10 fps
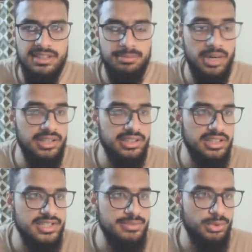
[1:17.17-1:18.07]
the
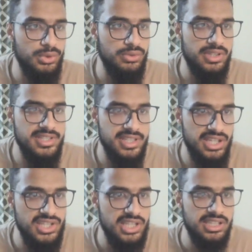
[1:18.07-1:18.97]
particles move towards
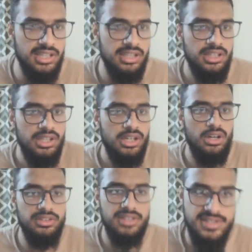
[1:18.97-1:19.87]
each other
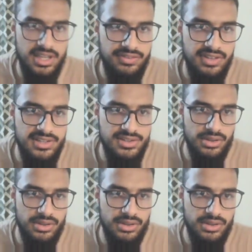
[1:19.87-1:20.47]
on the surface.